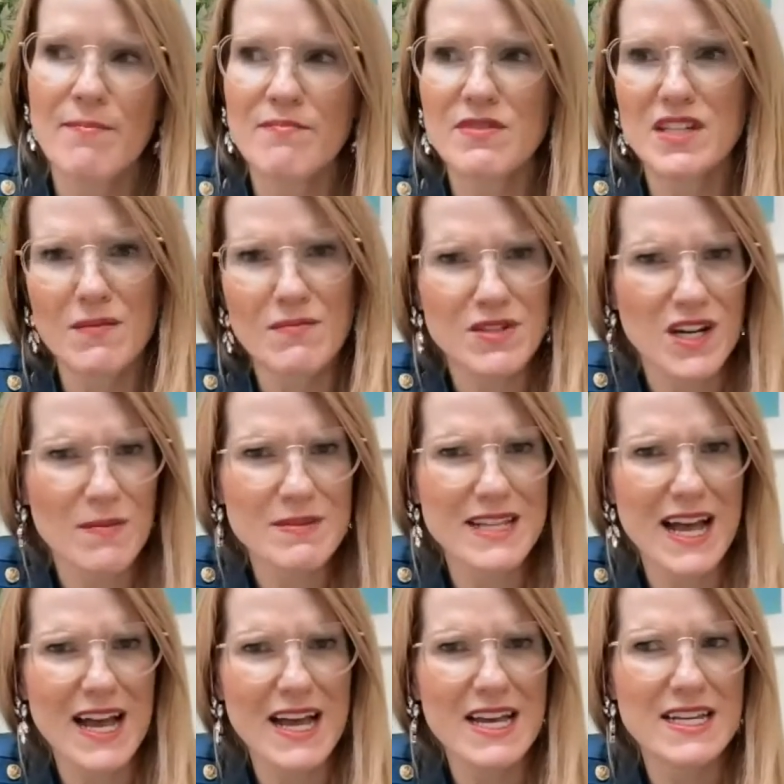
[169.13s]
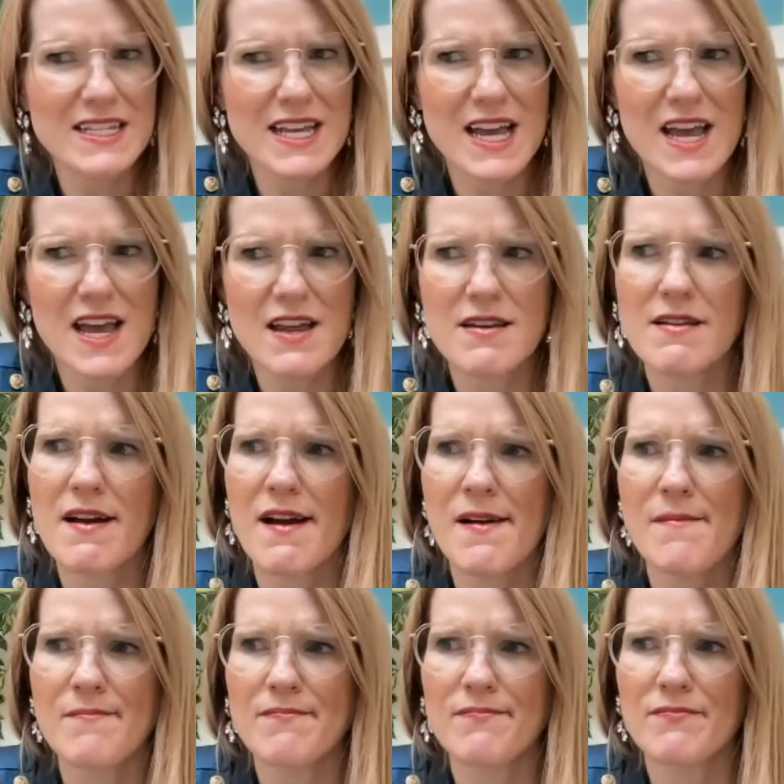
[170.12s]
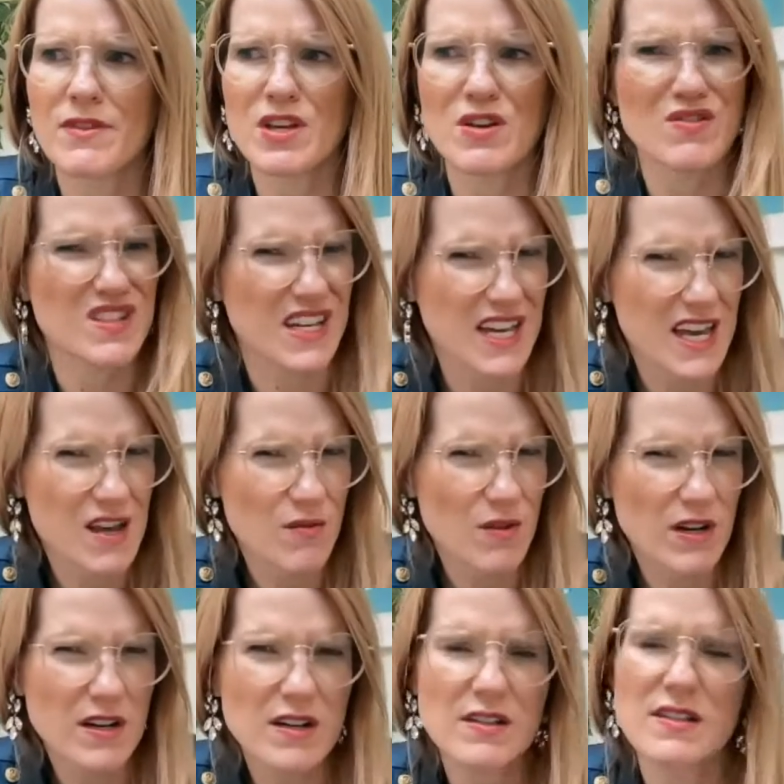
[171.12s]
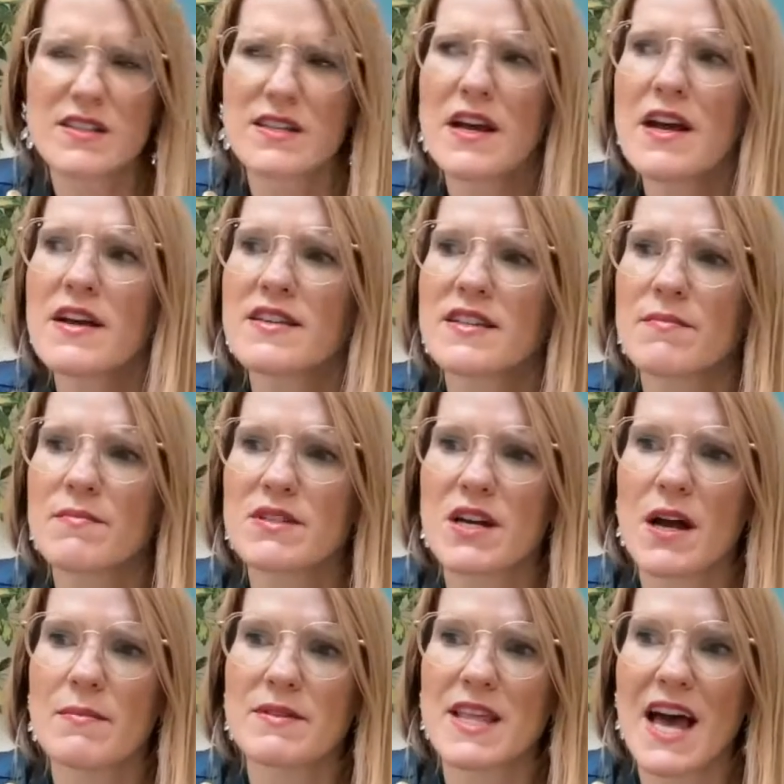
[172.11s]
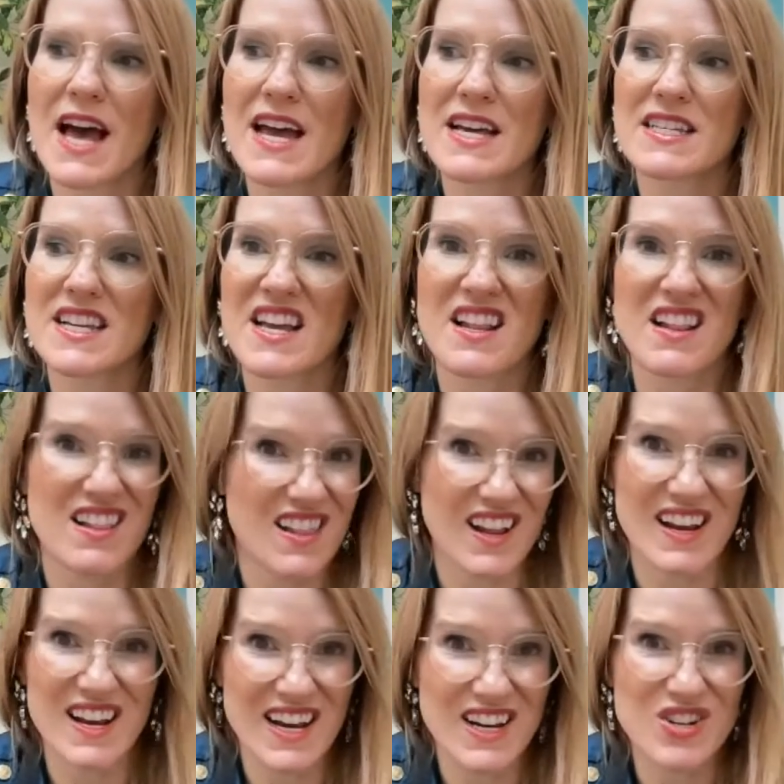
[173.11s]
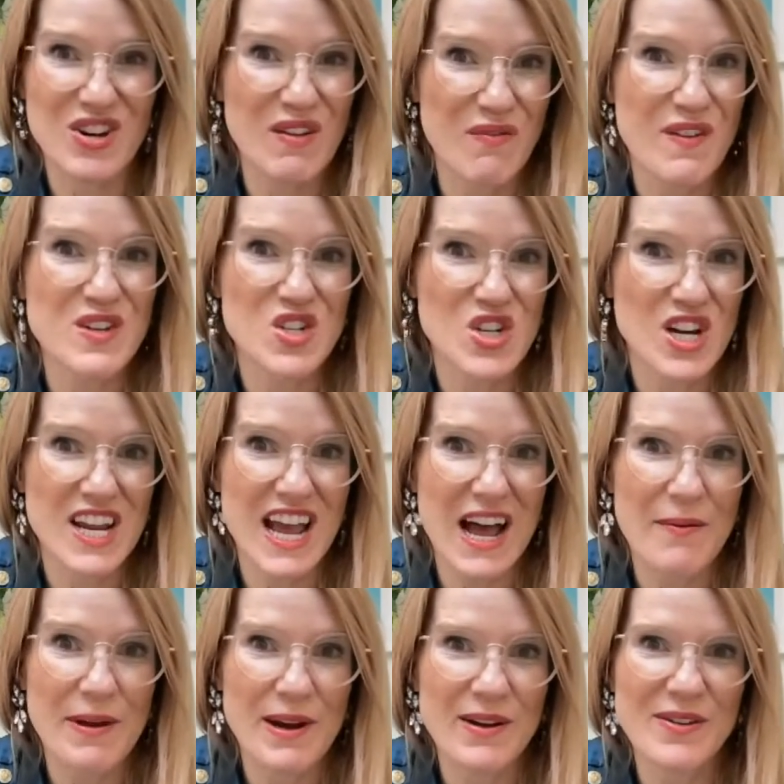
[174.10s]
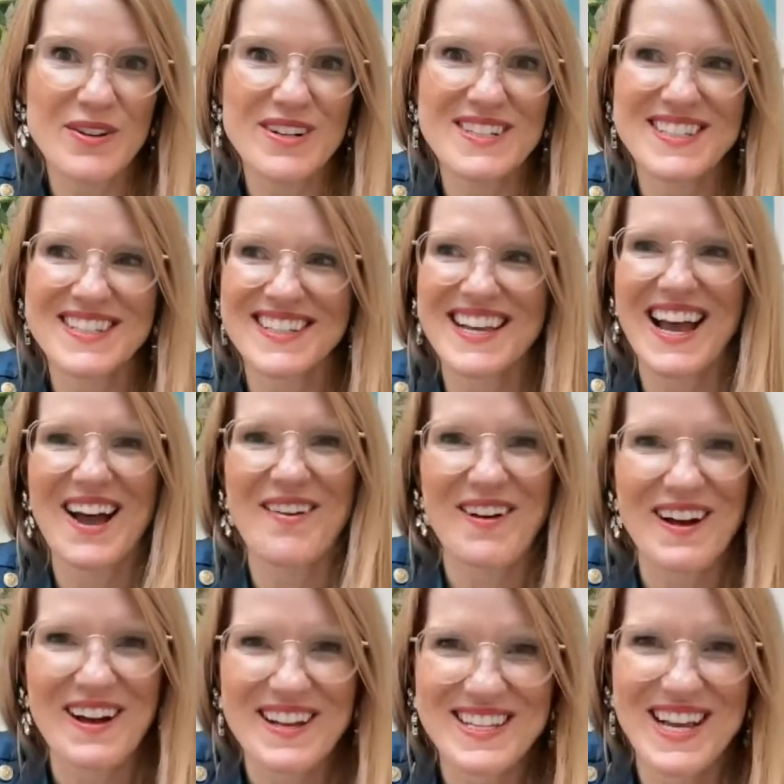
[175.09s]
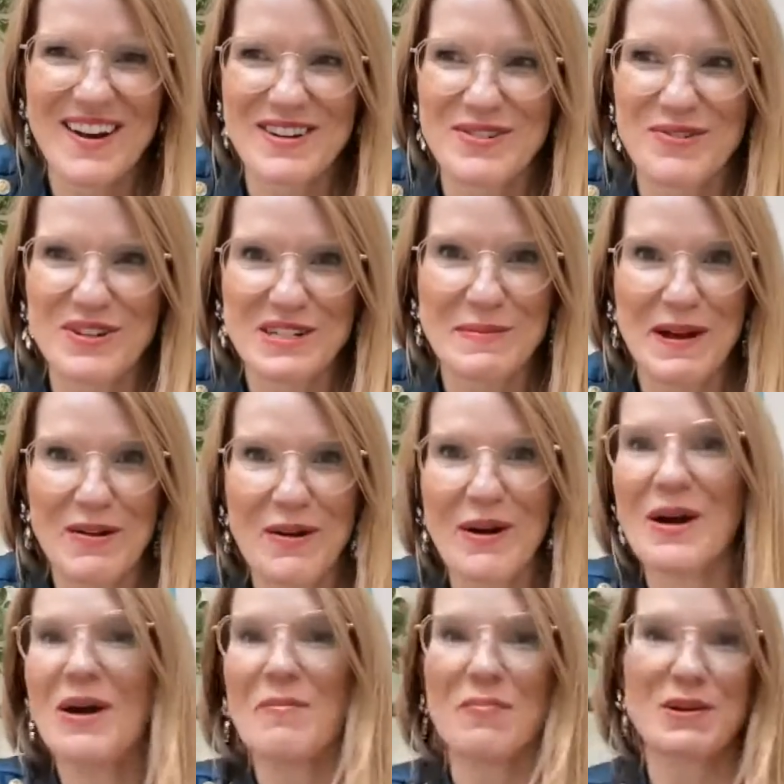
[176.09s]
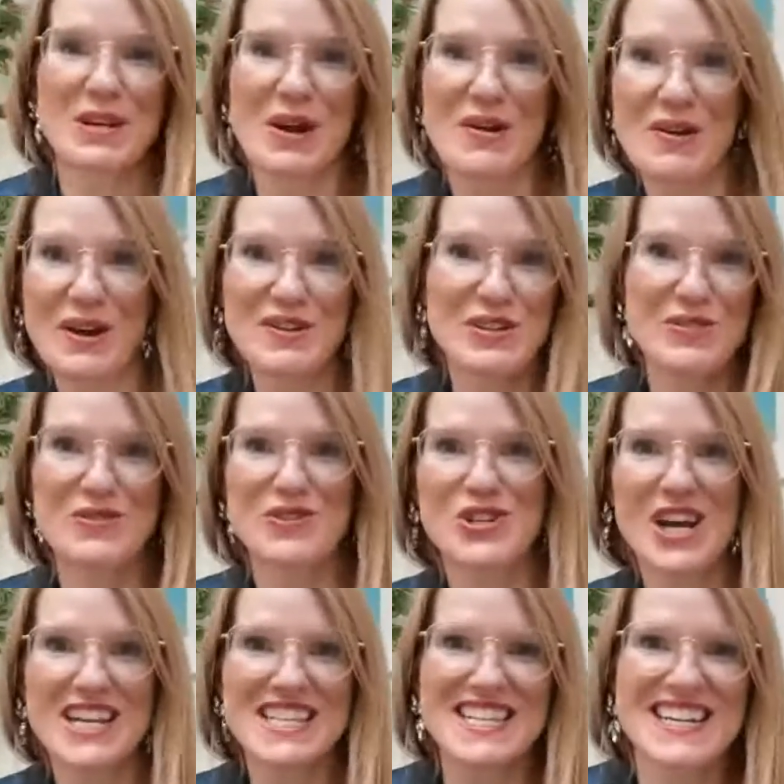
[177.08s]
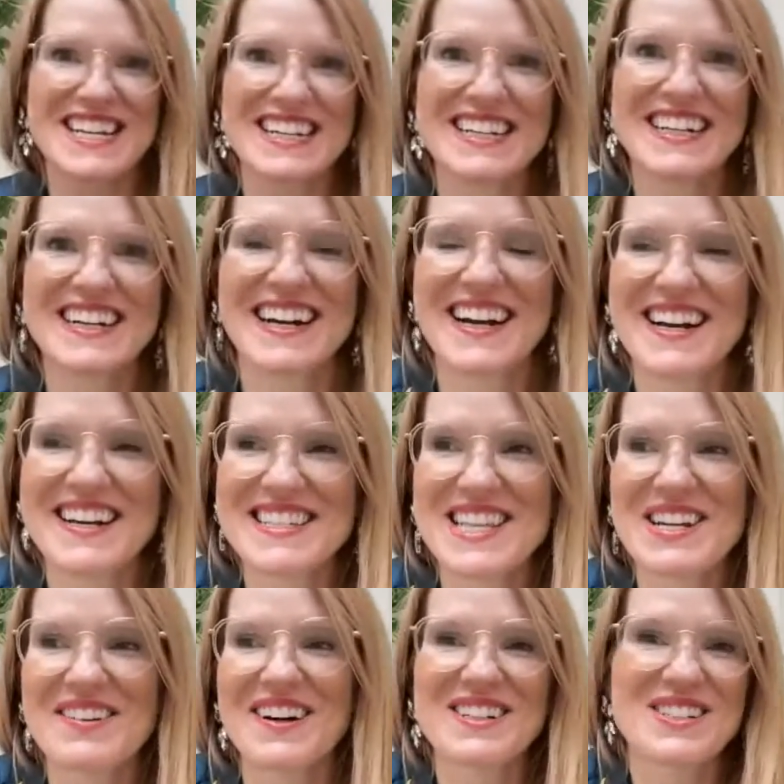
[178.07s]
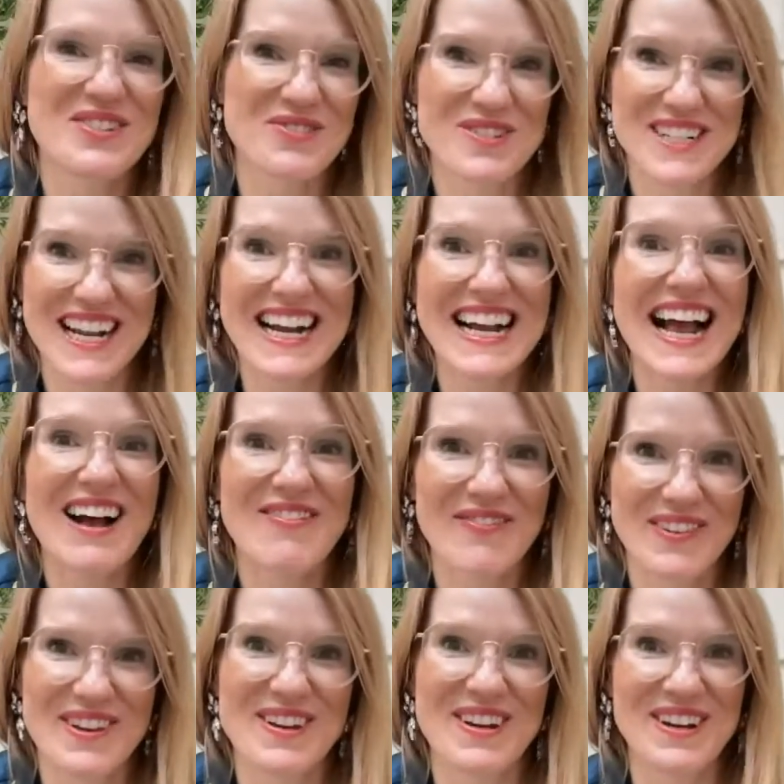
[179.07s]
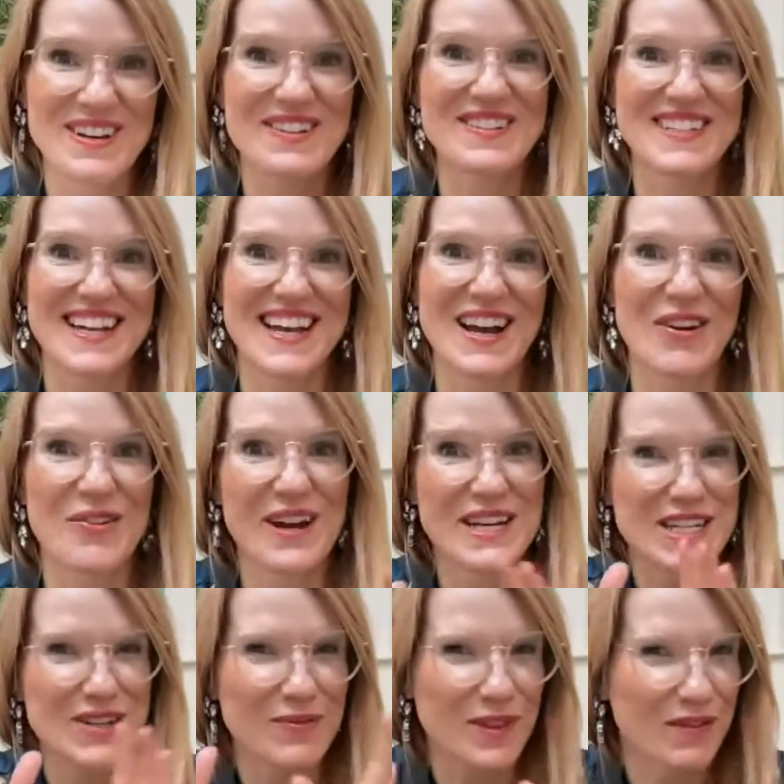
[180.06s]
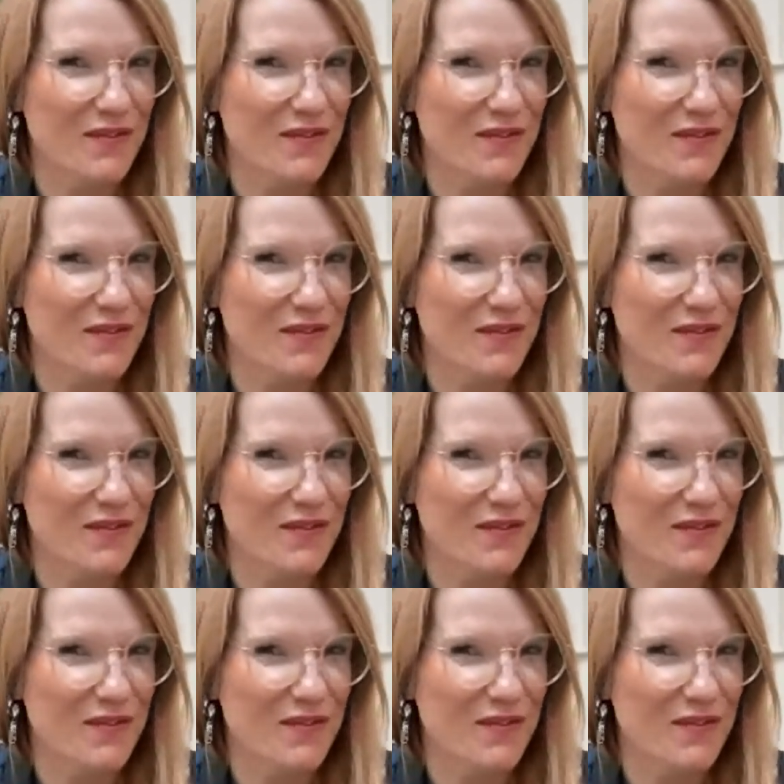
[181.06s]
Sometimes that is in the use of keywords. Sometimes that is in like literally visually how it looks. Sarah talks about, but don't go too jazzy. So there are tools like Canva you can use to get creative with